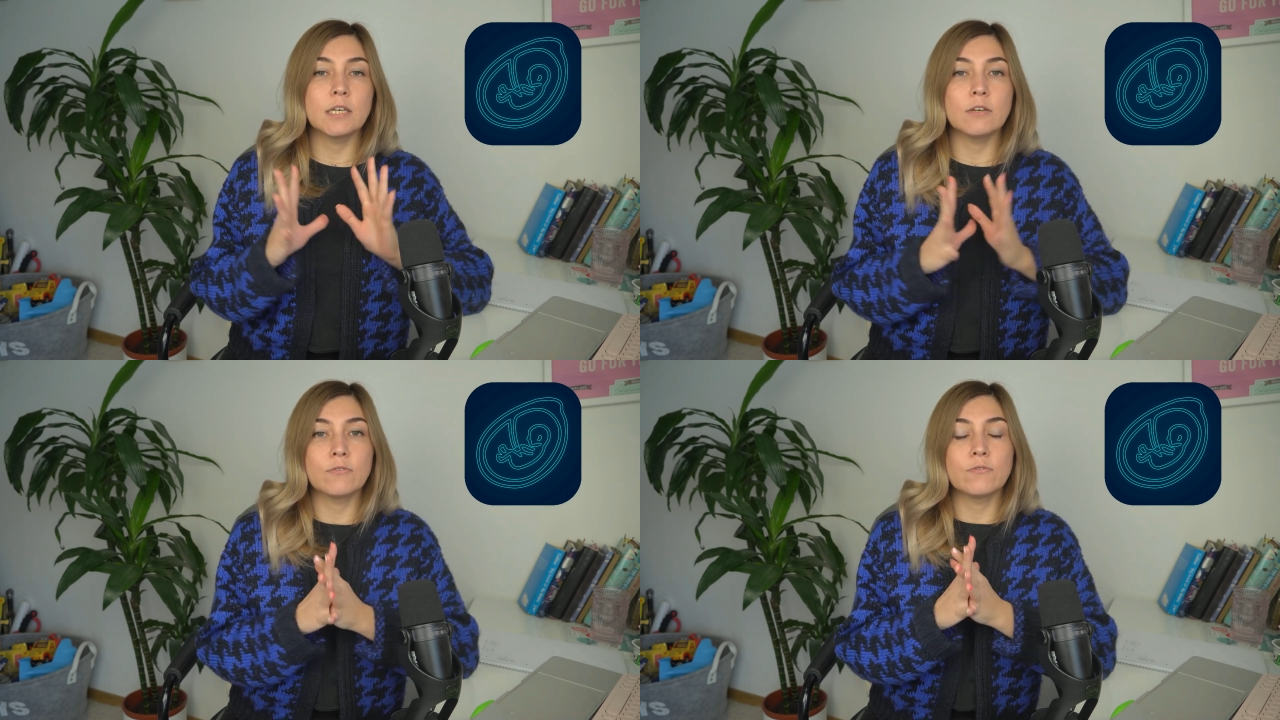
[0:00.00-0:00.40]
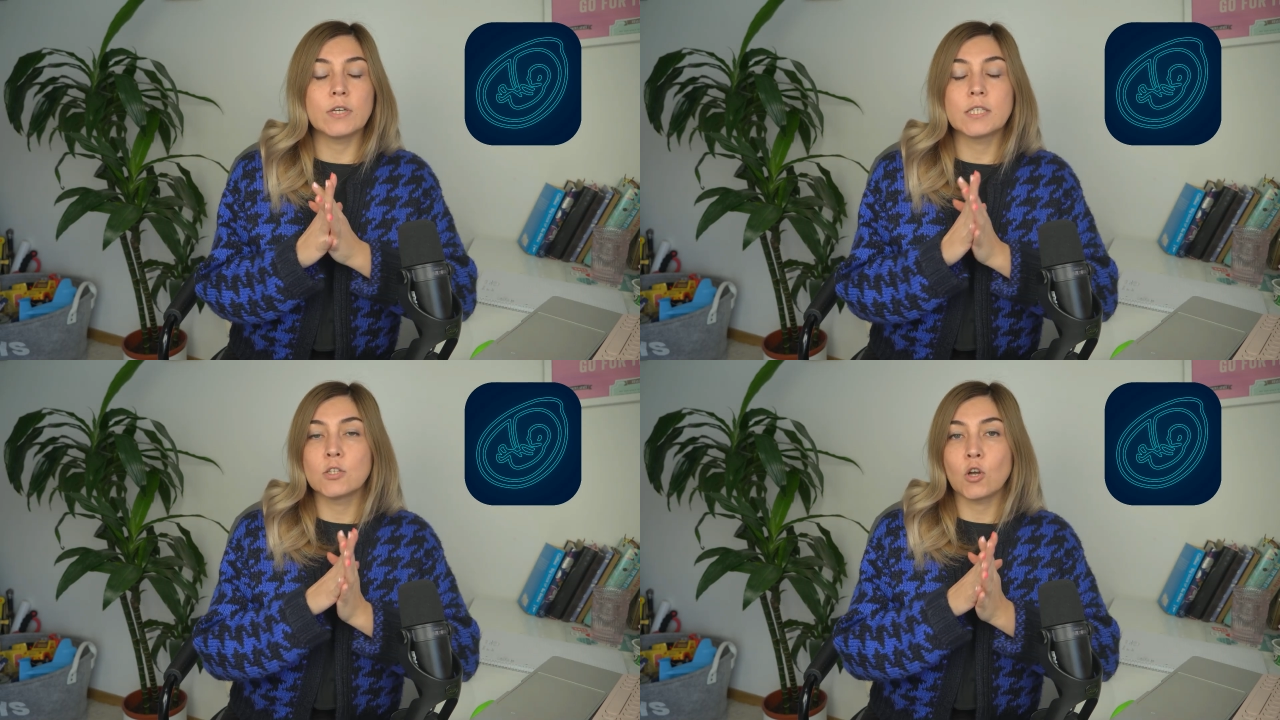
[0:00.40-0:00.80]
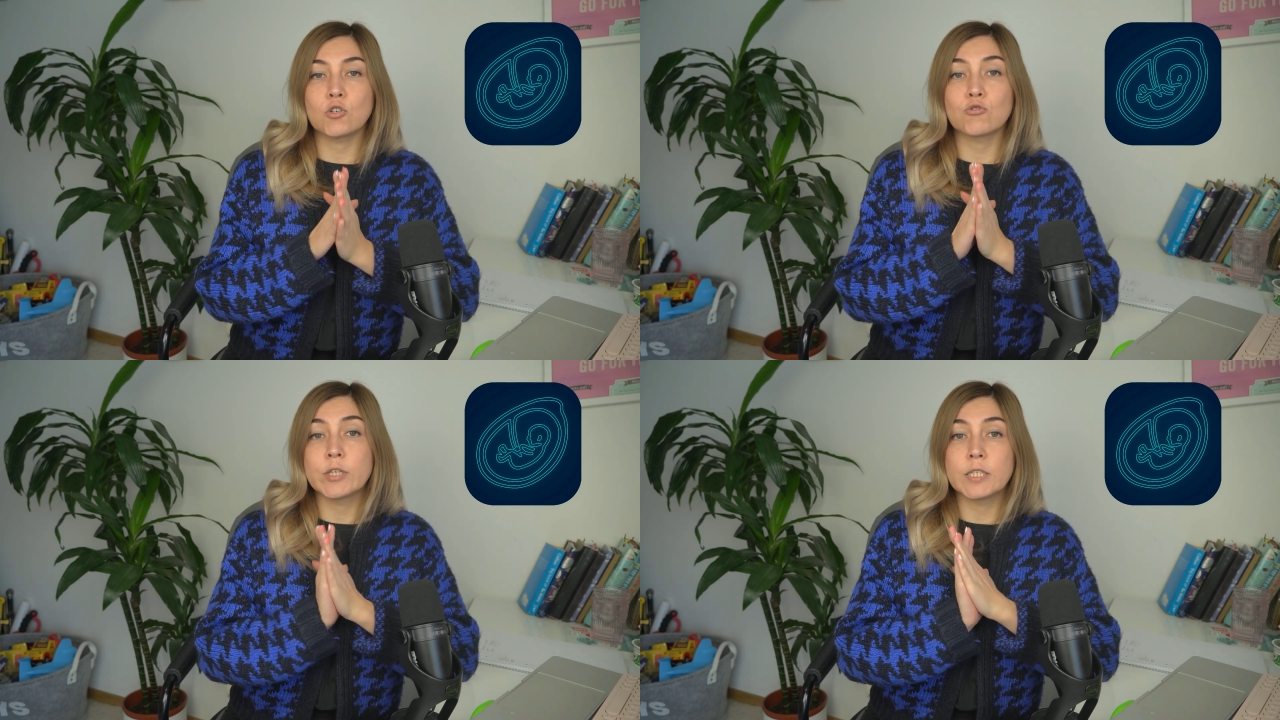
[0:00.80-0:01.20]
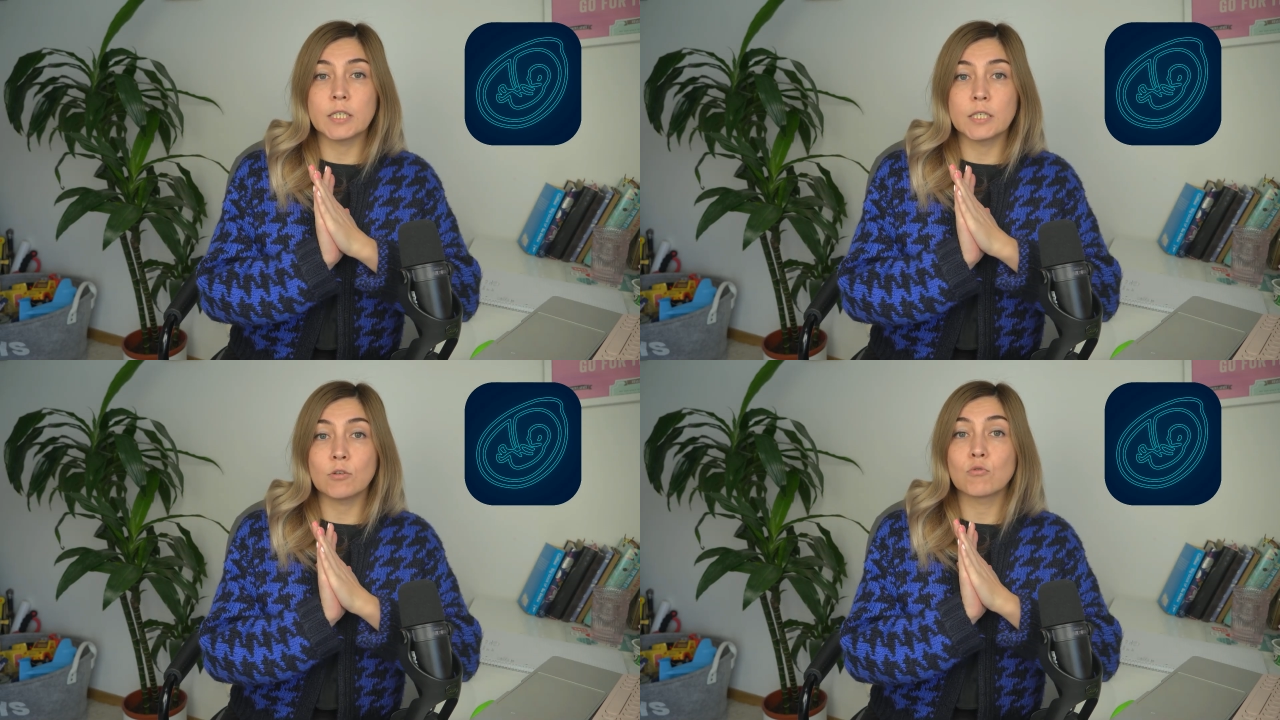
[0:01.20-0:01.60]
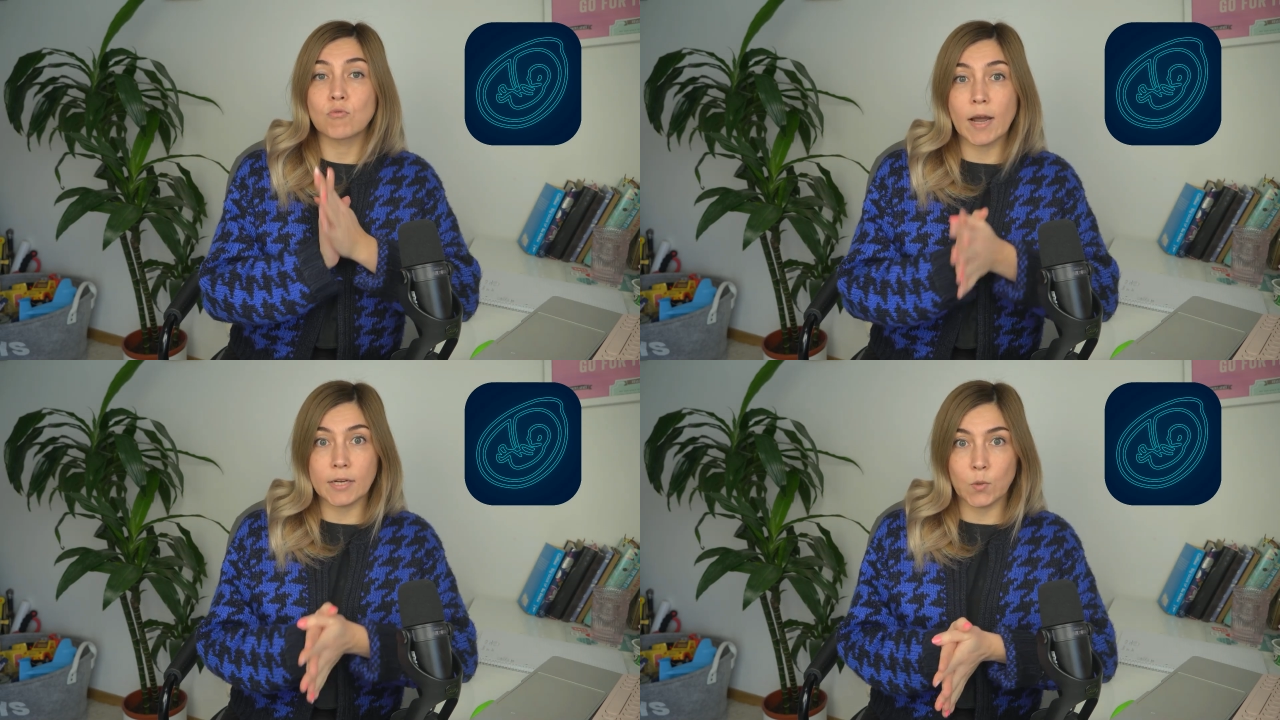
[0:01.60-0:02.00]
if it's not treated
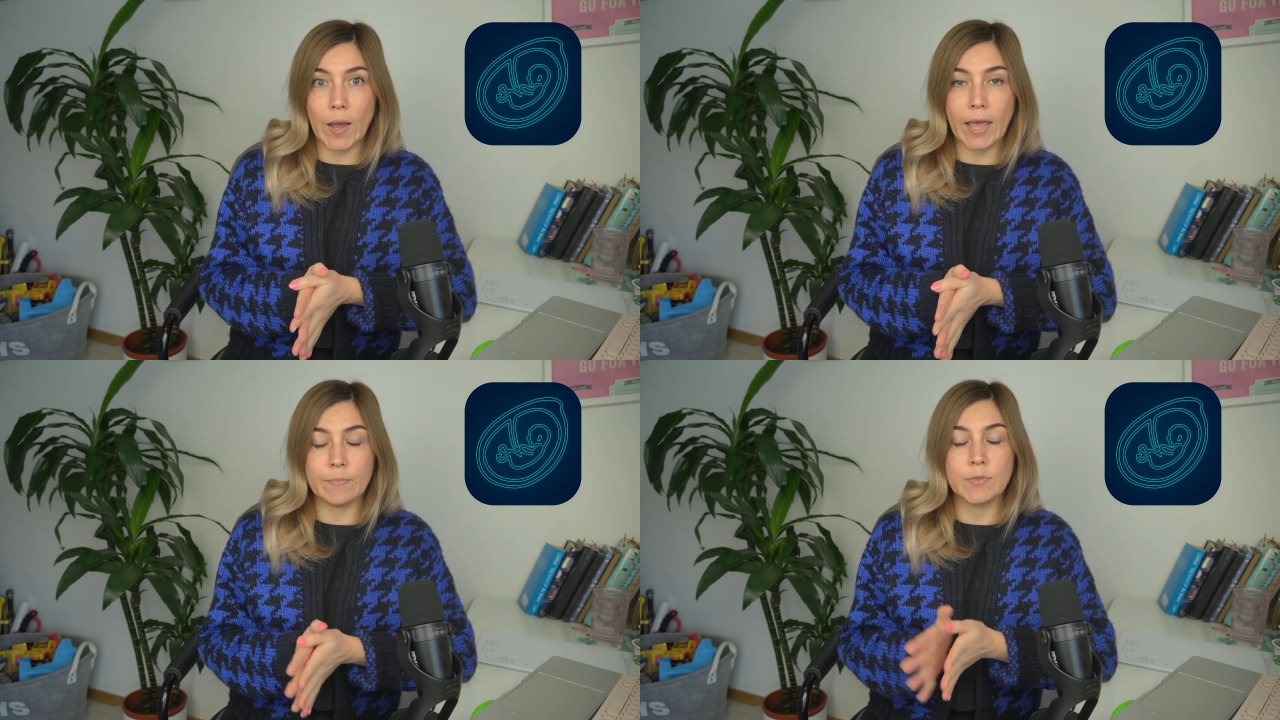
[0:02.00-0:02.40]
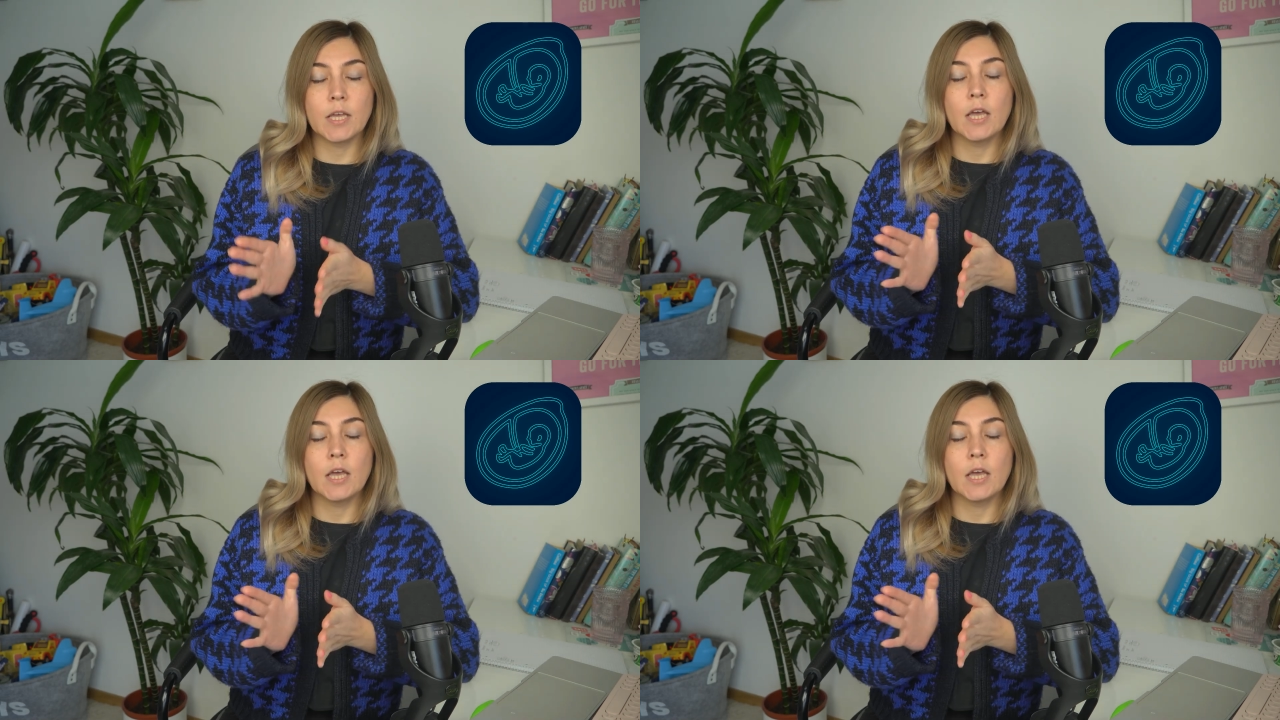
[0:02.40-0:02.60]
right away.